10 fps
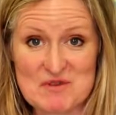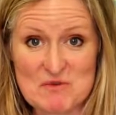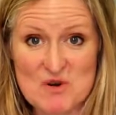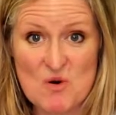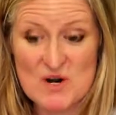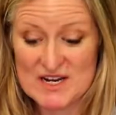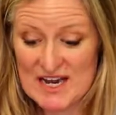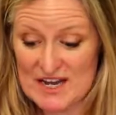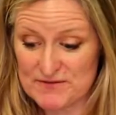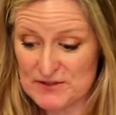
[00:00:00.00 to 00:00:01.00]
been recording,
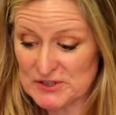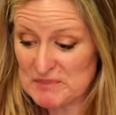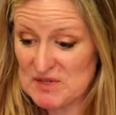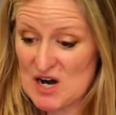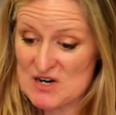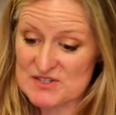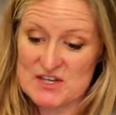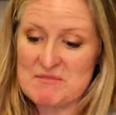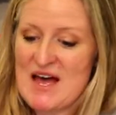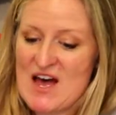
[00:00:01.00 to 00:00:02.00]
I filled up the card
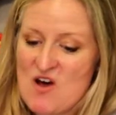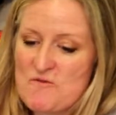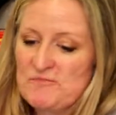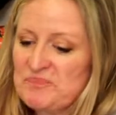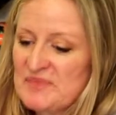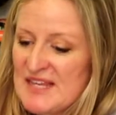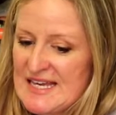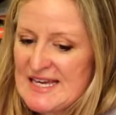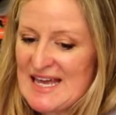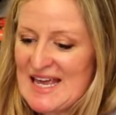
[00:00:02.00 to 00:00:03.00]
somehow,
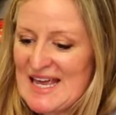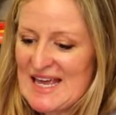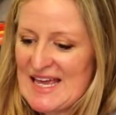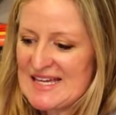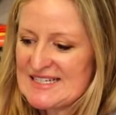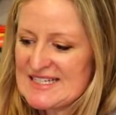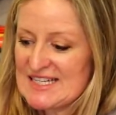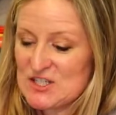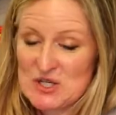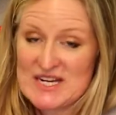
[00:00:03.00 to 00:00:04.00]
and
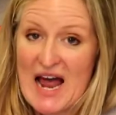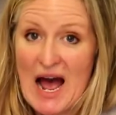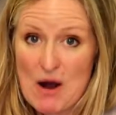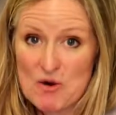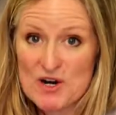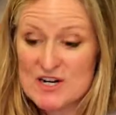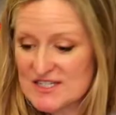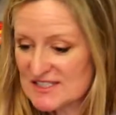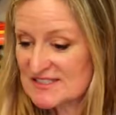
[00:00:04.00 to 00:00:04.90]
it took an hour.